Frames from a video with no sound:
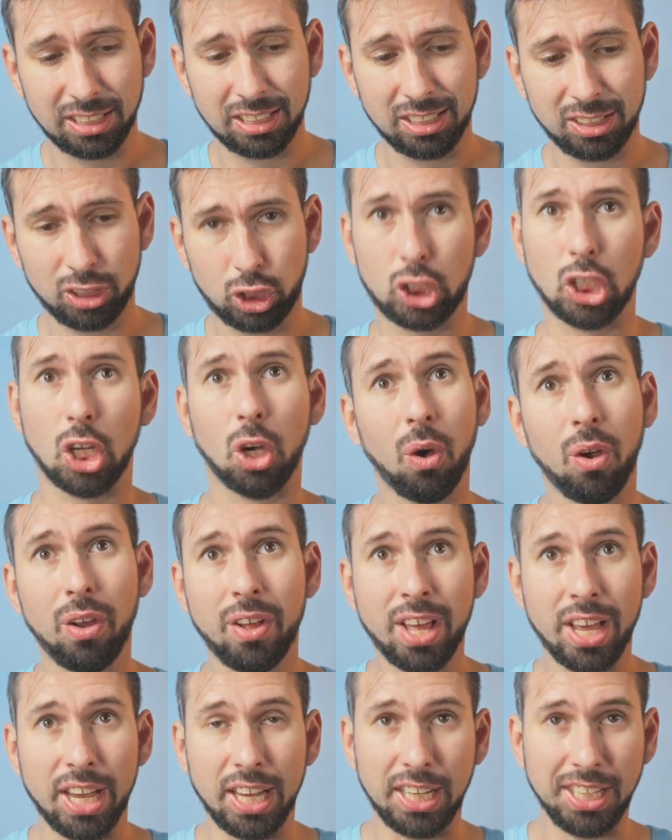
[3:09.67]
So
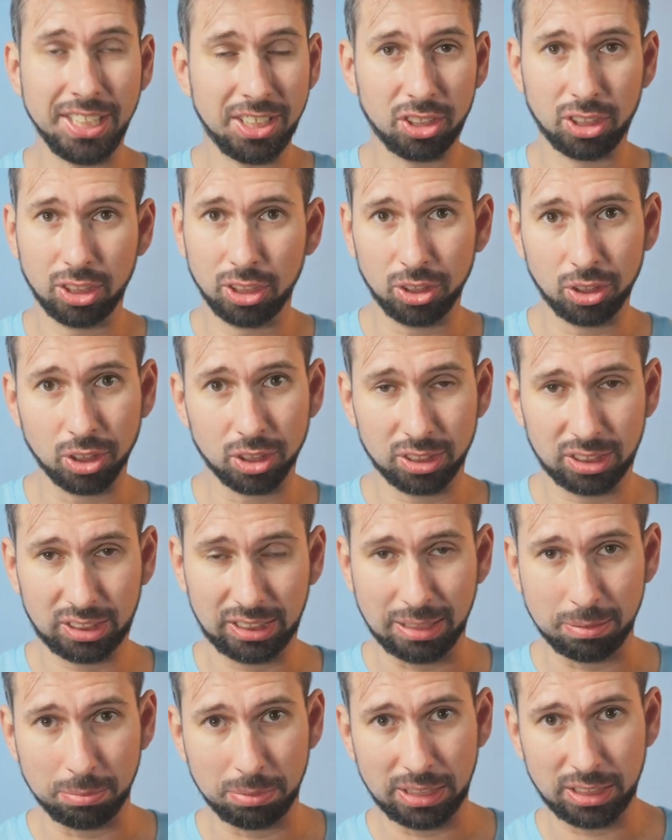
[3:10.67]
either you're going to
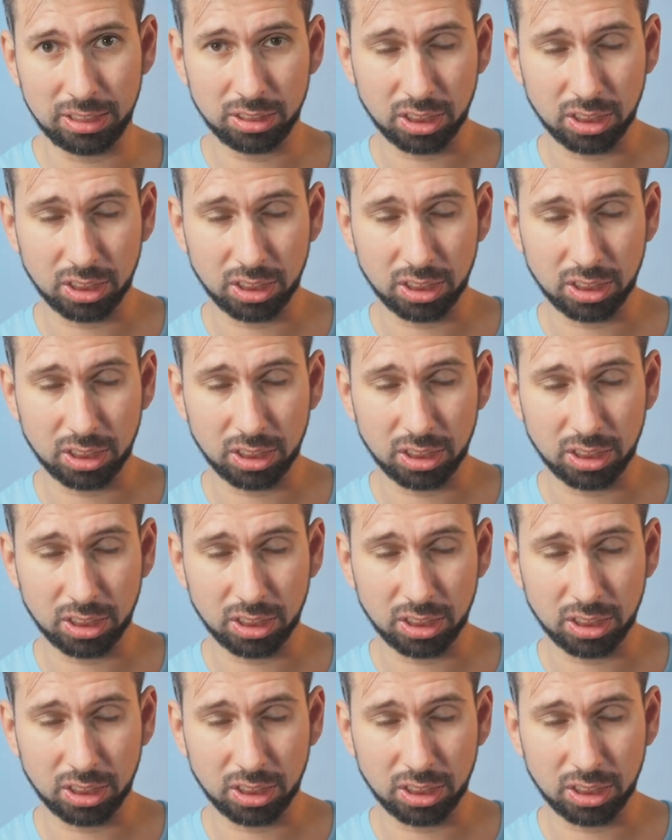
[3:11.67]
see me